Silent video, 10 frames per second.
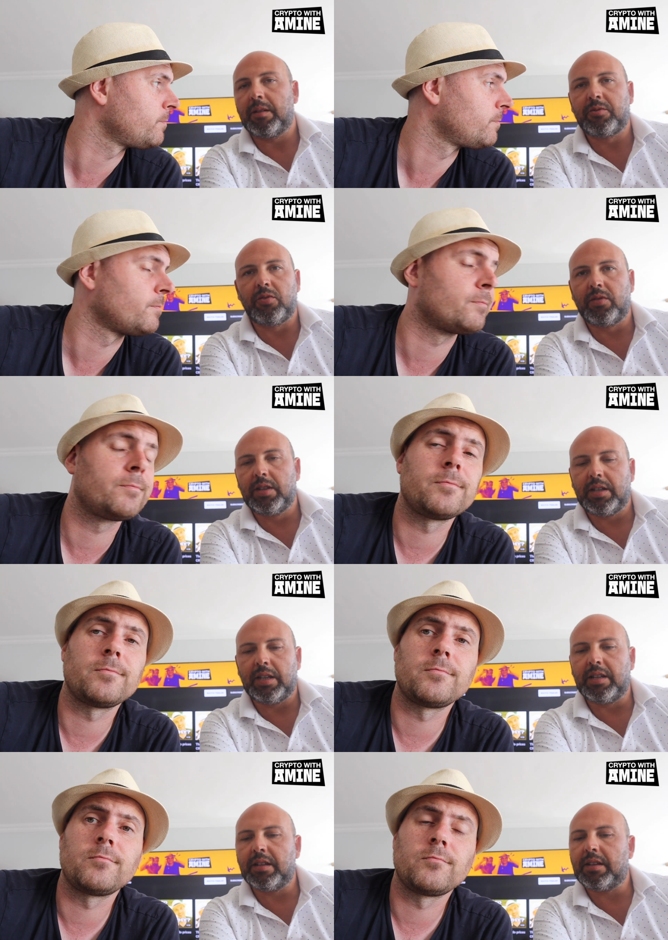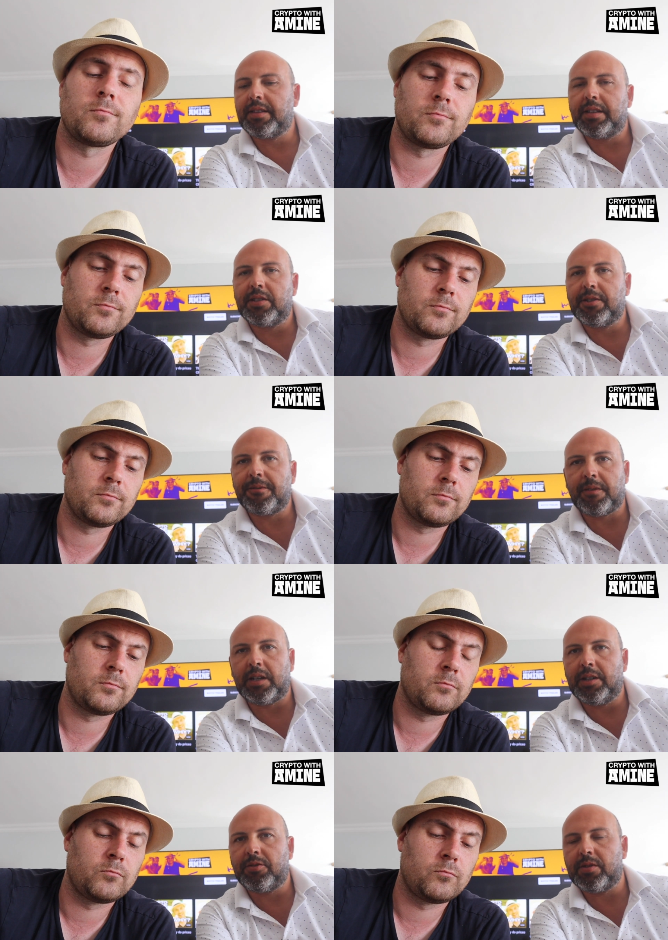Speaker 1: Absolutely, and uh, I think this is a very
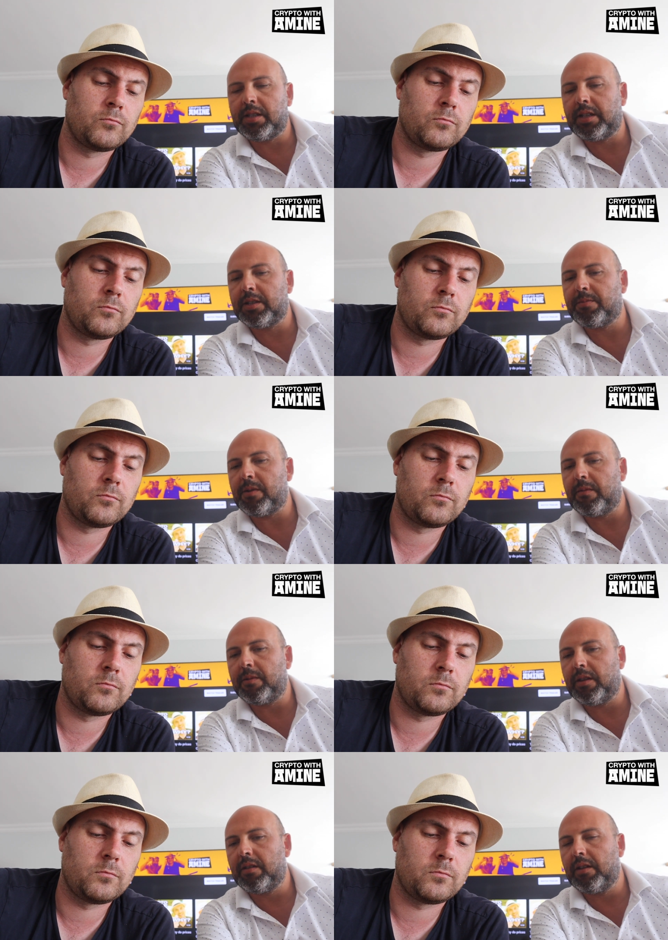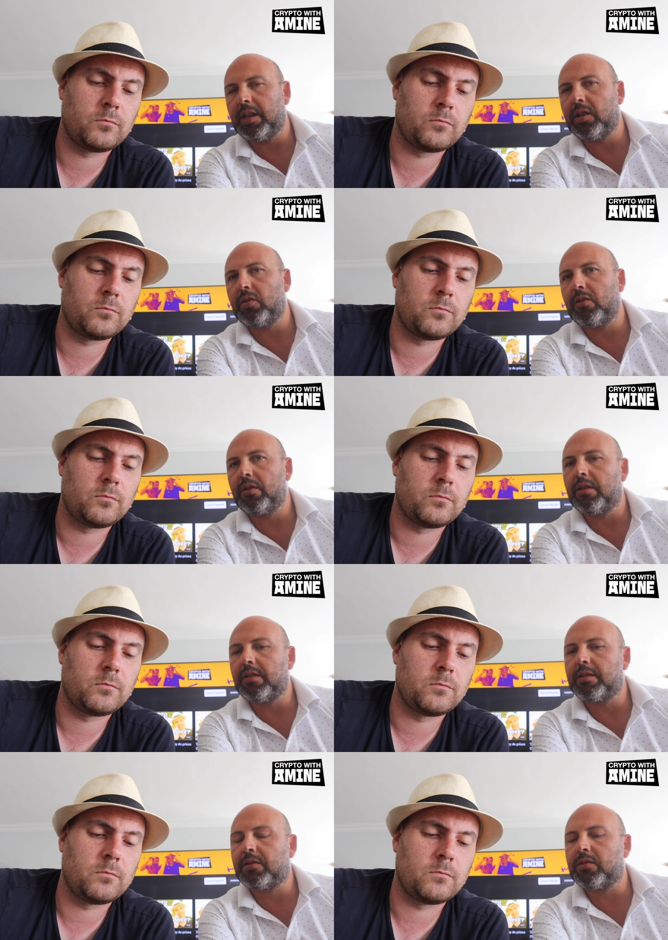interesting experiment, and uh,
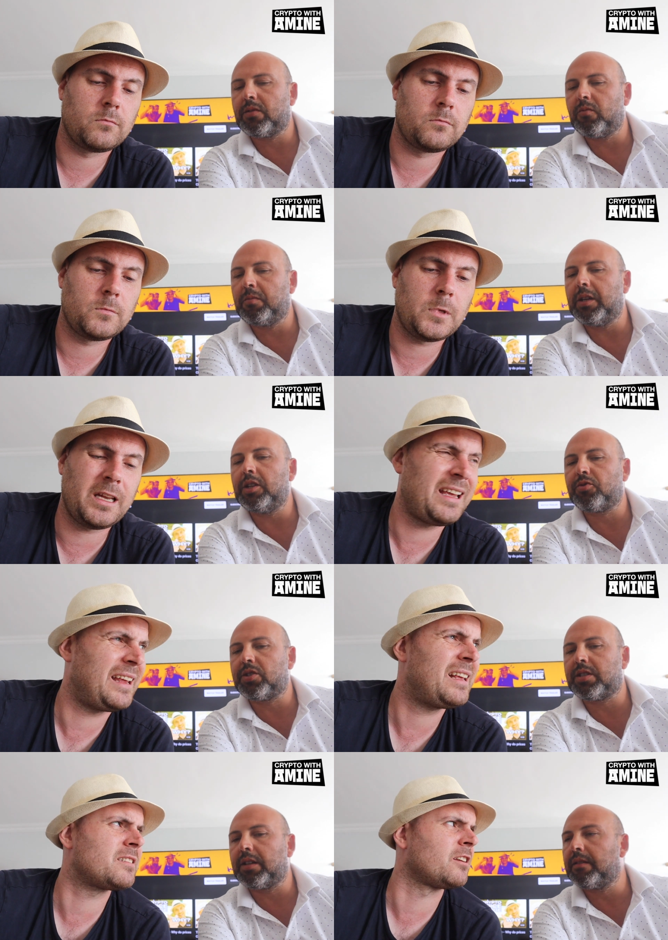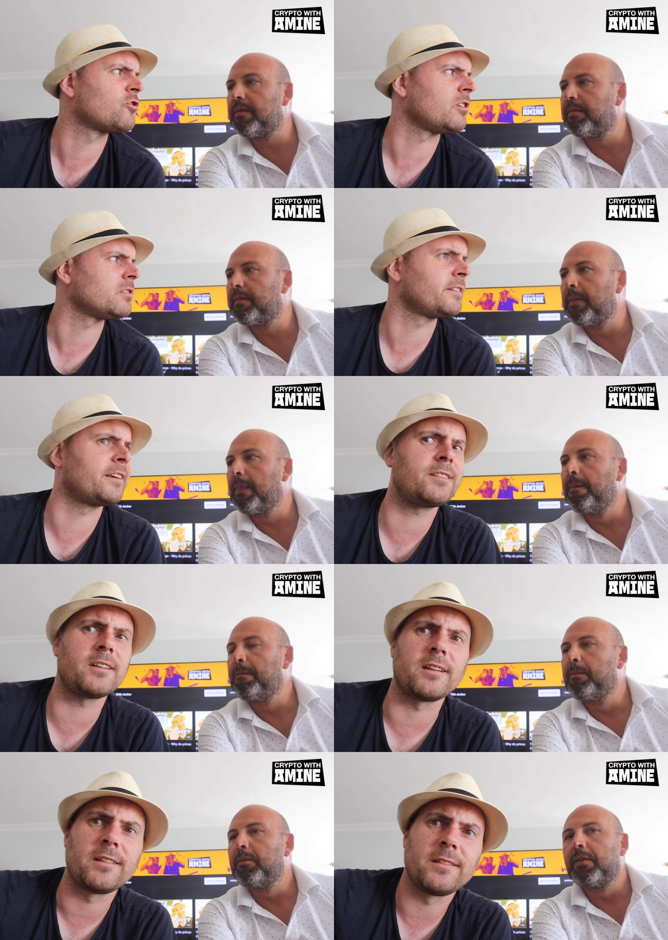it's it, be it, it is interesting, isn't
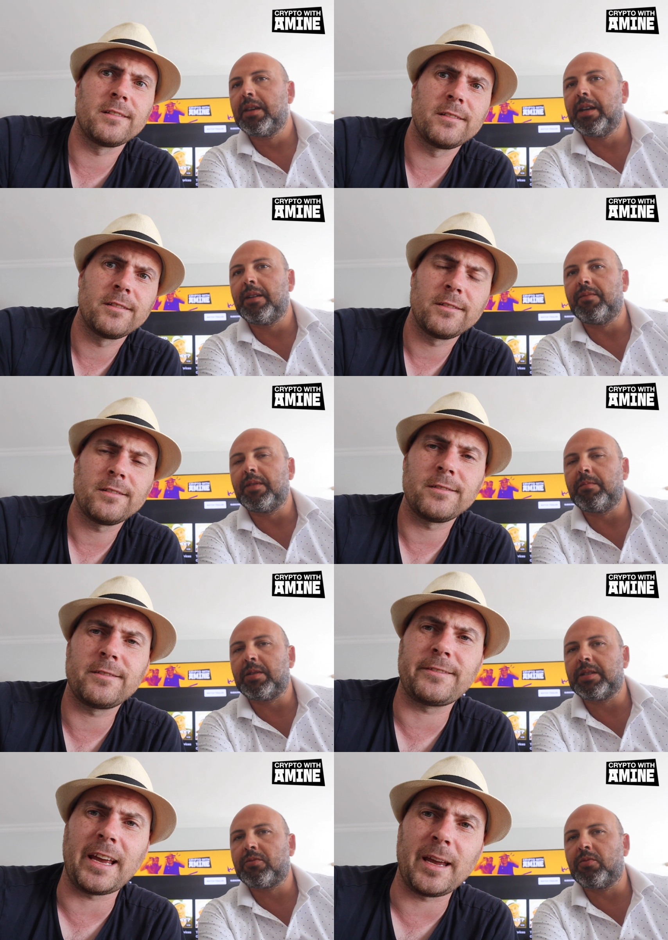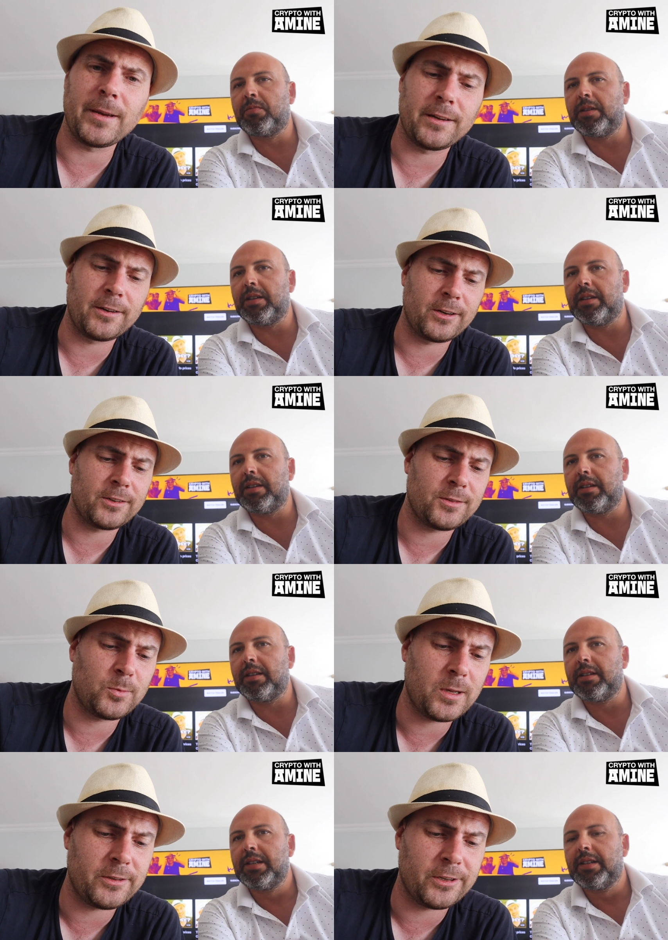it? Yeah, but it's Damien be, Hirst,
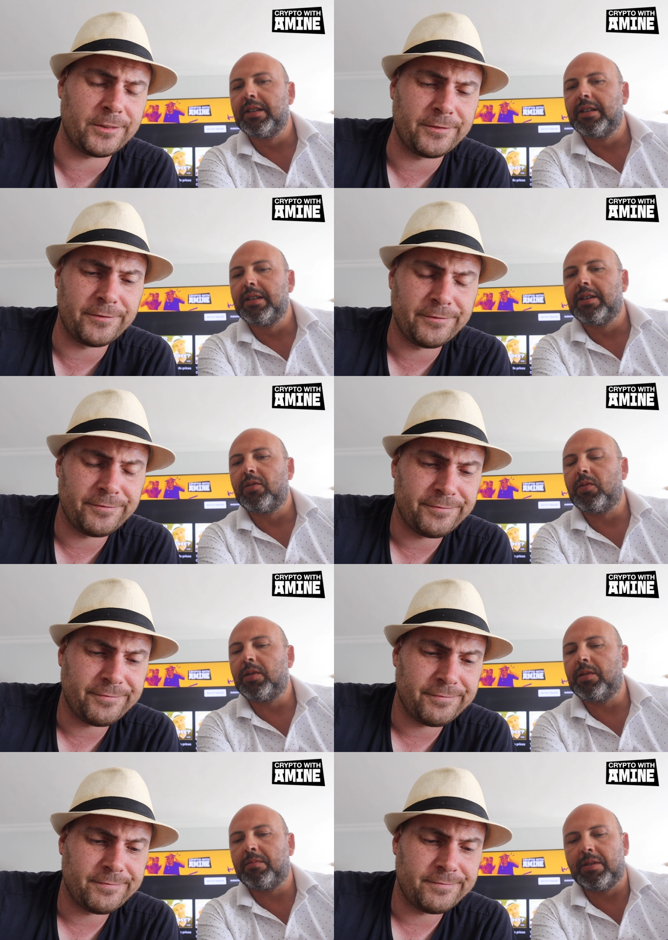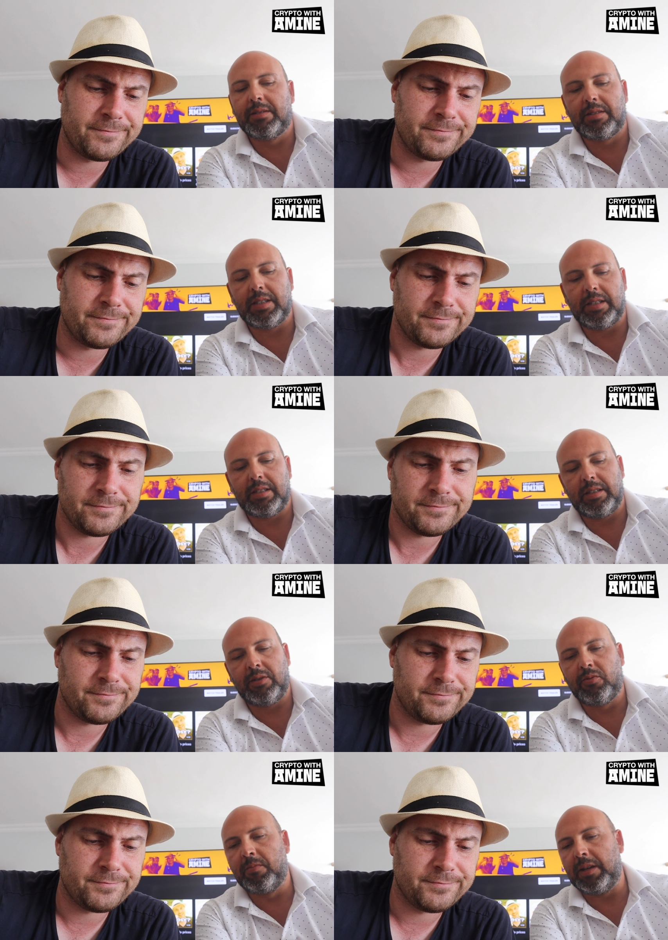well done. But it
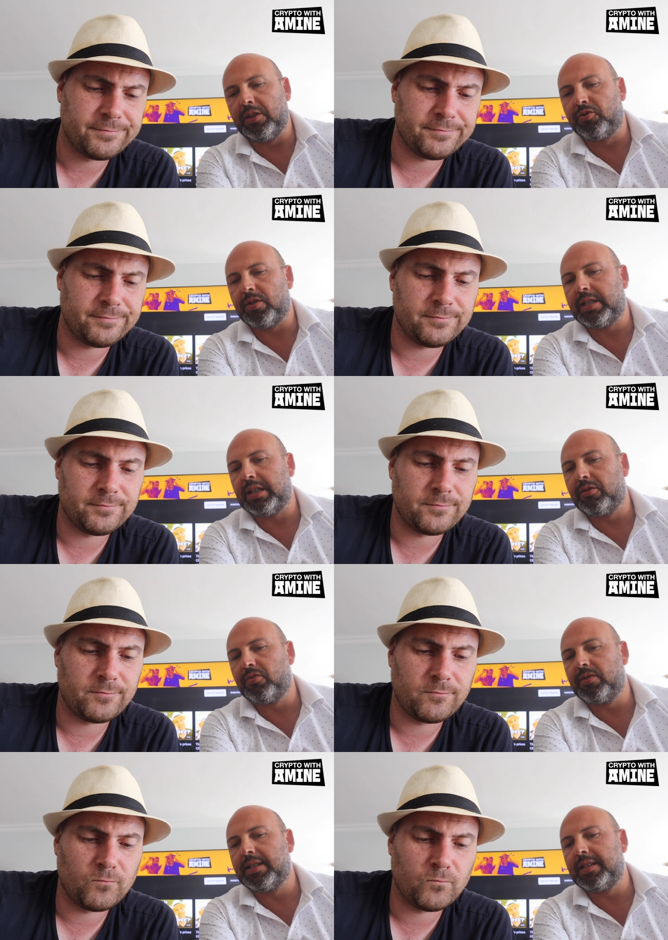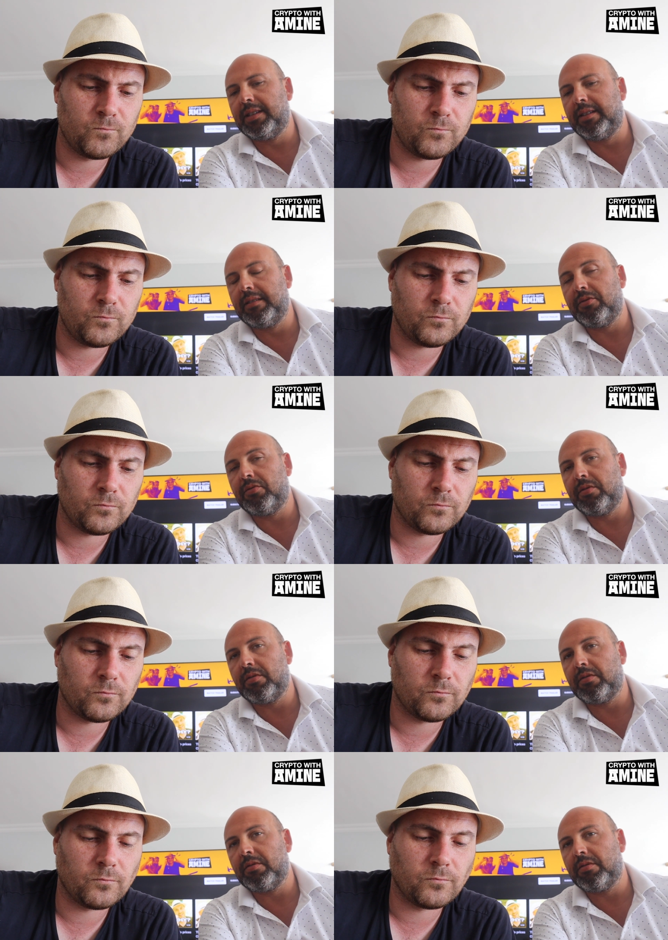will be interesting to see
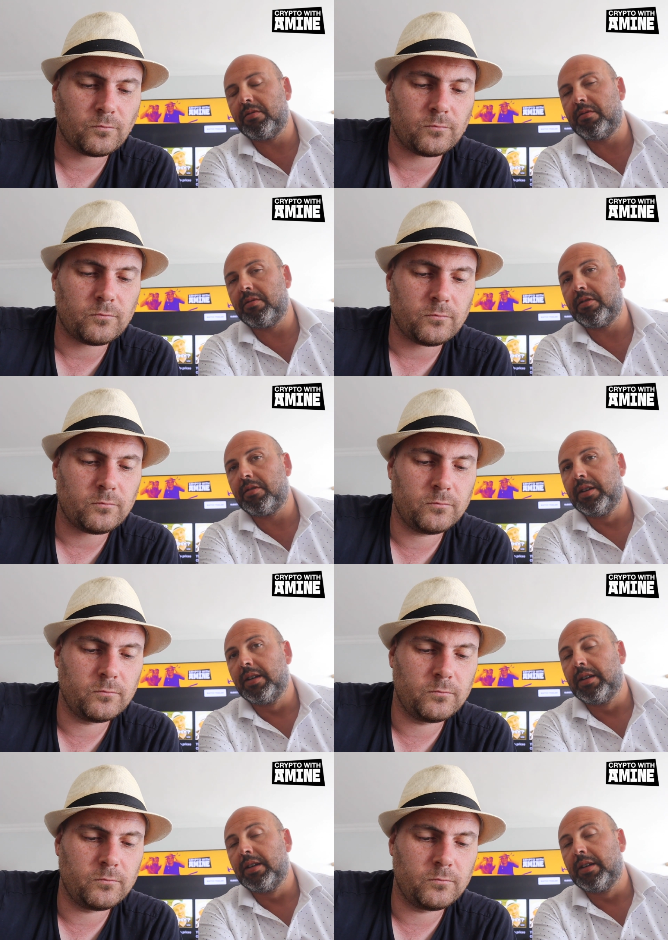the